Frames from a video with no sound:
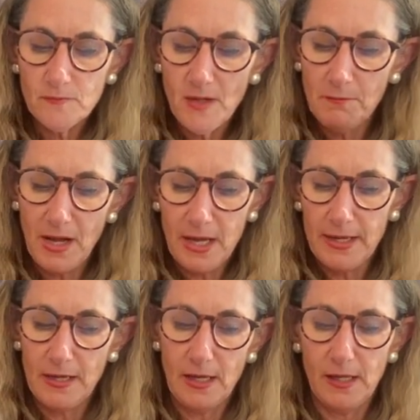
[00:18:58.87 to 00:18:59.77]

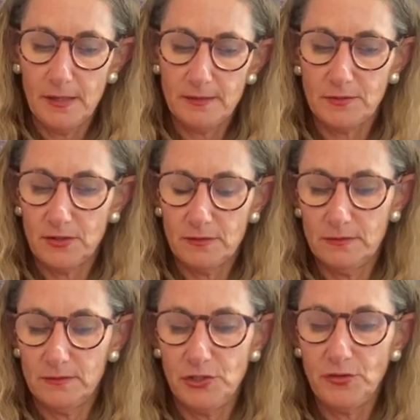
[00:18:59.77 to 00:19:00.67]
my uh,
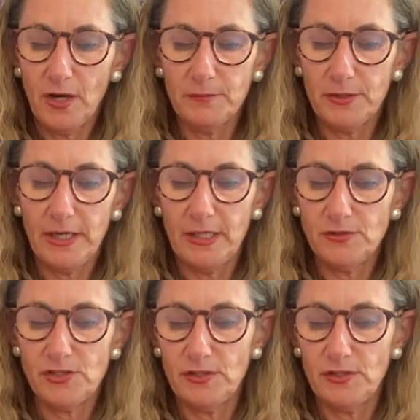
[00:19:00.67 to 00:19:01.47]
cucumber into